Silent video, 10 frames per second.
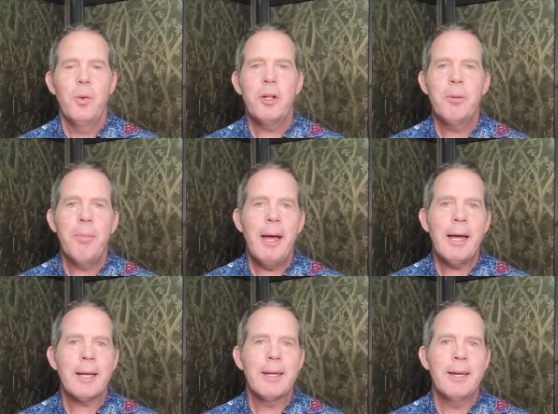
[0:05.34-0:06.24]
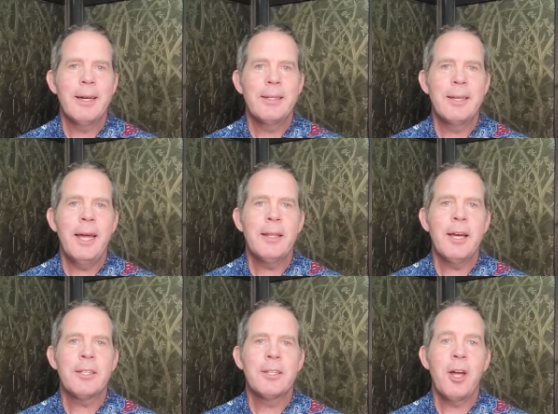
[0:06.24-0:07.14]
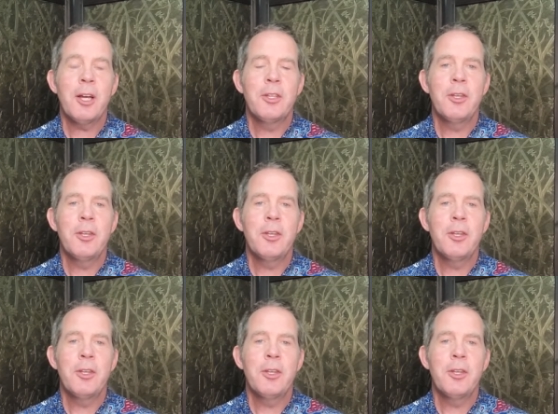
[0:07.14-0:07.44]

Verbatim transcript: Welcome back. Uh, today I'd like to talk